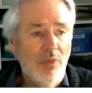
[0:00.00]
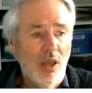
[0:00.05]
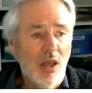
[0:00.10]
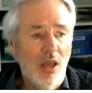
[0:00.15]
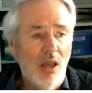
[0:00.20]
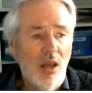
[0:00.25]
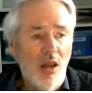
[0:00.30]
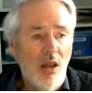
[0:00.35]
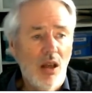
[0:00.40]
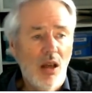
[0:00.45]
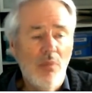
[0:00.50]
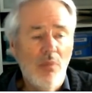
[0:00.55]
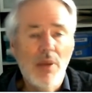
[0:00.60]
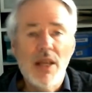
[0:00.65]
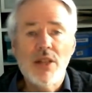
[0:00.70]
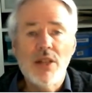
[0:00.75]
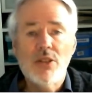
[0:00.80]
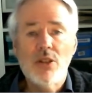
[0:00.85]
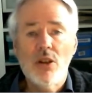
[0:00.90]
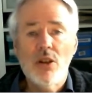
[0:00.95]
are
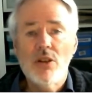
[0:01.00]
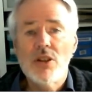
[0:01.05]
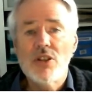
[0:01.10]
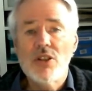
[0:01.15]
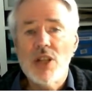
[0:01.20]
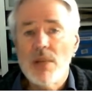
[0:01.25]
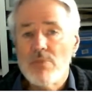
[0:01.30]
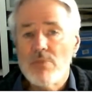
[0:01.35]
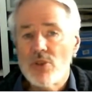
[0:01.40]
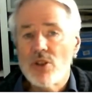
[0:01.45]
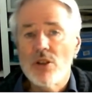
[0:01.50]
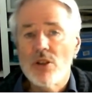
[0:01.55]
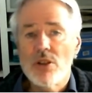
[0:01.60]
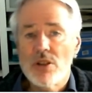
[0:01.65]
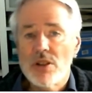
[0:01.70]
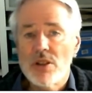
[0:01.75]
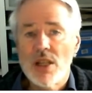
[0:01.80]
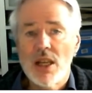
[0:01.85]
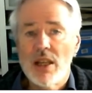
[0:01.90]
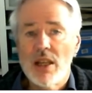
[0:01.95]
based on
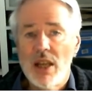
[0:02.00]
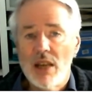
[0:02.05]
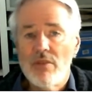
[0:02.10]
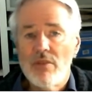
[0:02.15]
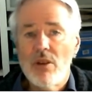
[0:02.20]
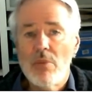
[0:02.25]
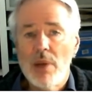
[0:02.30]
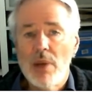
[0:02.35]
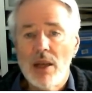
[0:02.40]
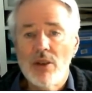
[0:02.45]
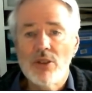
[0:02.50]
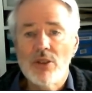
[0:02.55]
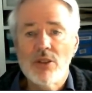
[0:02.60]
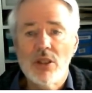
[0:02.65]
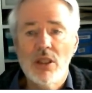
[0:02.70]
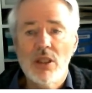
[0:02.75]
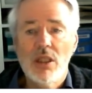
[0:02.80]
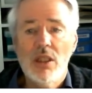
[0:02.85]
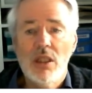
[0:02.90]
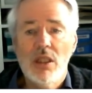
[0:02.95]
assumptions I have about
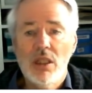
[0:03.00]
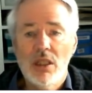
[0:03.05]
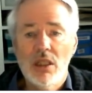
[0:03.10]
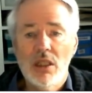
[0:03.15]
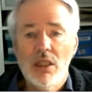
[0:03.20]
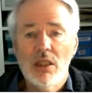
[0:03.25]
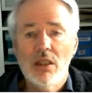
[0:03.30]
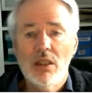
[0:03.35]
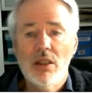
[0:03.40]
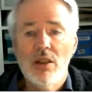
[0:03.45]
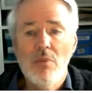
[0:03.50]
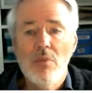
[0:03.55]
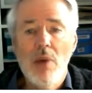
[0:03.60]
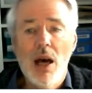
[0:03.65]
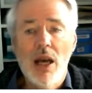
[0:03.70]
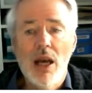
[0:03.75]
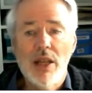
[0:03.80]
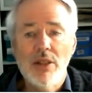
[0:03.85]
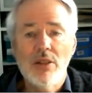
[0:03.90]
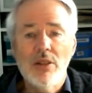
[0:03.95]
the
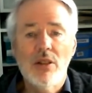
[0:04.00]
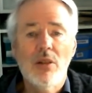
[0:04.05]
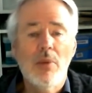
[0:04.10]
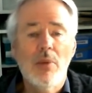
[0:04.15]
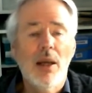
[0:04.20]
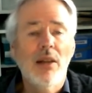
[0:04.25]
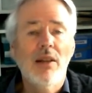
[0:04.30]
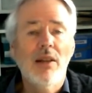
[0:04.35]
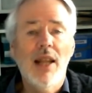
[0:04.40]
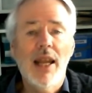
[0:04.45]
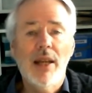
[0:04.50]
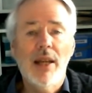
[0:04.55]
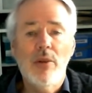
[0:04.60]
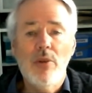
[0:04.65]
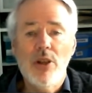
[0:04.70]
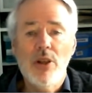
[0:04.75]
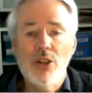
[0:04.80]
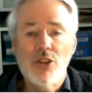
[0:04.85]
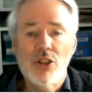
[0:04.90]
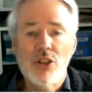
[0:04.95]
mind and about
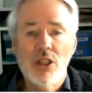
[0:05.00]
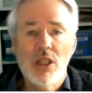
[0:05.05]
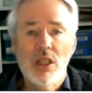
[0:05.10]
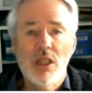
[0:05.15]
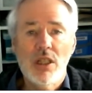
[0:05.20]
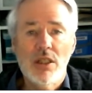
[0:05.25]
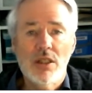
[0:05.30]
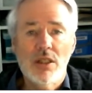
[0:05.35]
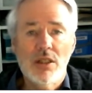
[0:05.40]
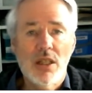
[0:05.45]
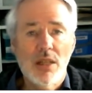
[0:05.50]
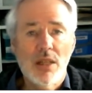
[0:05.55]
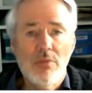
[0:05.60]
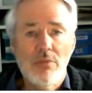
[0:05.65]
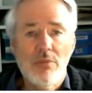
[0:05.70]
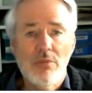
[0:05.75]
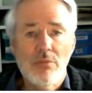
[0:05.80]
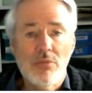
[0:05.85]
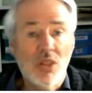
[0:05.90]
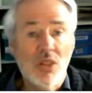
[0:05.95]
language that
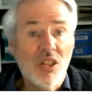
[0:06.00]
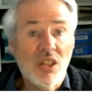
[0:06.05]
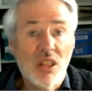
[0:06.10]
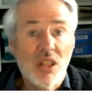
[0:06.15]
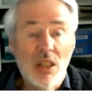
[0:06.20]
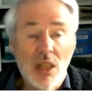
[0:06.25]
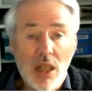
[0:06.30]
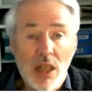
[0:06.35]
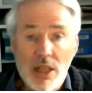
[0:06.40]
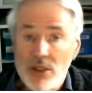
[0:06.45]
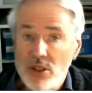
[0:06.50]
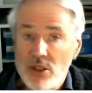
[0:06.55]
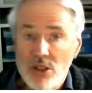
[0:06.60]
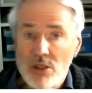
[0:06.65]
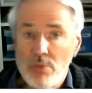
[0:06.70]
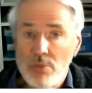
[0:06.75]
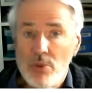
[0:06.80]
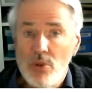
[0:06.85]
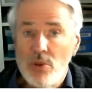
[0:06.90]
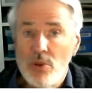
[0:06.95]
I'm disinclined to
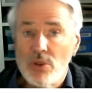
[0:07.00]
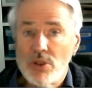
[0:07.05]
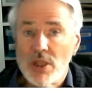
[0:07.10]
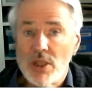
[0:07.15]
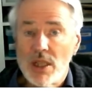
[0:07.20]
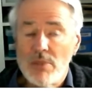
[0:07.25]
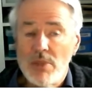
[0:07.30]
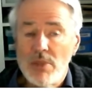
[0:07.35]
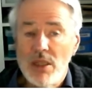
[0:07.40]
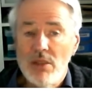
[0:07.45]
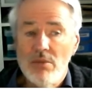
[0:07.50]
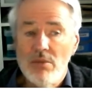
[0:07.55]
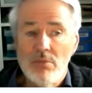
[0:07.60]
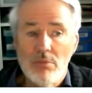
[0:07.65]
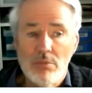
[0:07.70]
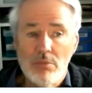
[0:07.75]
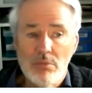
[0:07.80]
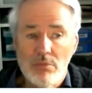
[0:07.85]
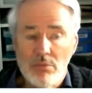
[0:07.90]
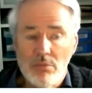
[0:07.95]
support. I mean,
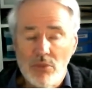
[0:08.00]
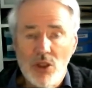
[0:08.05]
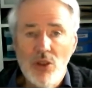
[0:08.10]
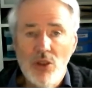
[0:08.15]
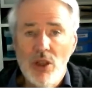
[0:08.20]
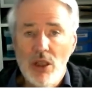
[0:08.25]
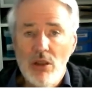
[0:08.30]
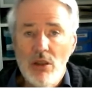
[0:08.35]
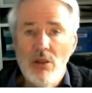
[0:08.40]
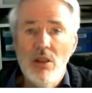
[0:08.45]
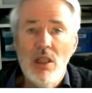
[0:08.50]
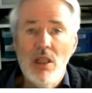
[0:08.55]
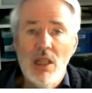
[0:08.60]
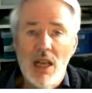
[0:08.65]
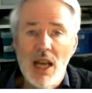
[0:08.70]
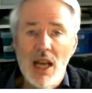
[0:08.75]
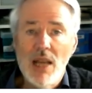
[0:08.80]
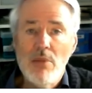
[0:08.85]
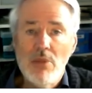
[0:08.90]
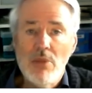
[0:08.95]

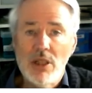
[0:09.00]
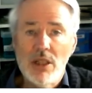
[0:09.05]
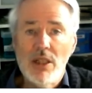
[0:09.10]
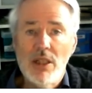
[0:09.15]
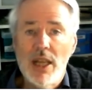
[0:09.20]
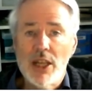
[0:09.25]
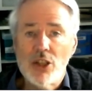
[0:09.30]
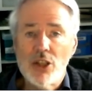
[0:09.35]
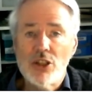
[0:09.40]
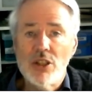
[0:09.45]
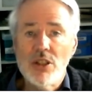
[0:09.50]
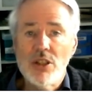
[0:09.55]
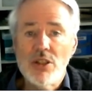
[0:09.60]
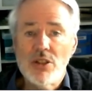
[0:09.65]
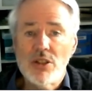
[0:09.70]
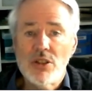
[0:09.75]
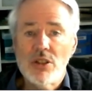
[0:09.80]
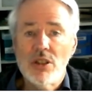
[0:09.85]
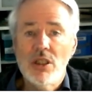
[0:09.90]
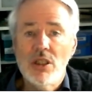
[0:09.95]
I'm a
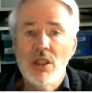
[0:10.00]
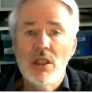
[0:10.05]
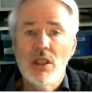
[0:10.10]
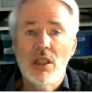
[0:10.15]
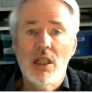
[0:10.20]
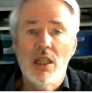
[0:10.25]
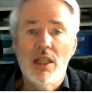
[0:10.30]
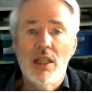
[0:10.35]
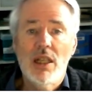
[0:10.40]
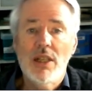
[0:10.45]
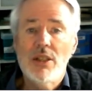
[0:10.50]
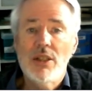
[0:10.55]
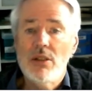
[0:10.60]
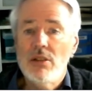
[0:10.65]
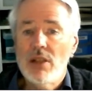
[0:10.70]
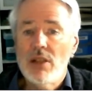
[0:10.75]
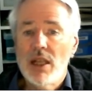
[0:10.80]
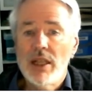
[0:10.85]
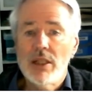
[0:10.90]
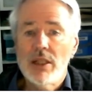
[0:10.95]
connectionist, and I
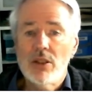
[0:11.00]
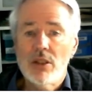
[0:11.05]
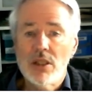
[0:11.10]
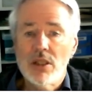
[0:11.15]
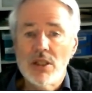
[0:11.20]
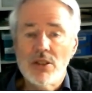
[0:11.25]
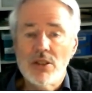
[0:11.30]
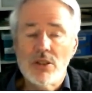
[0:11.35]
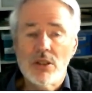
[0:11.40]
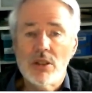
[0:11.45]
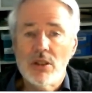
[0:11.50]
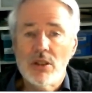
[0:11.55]
don't like this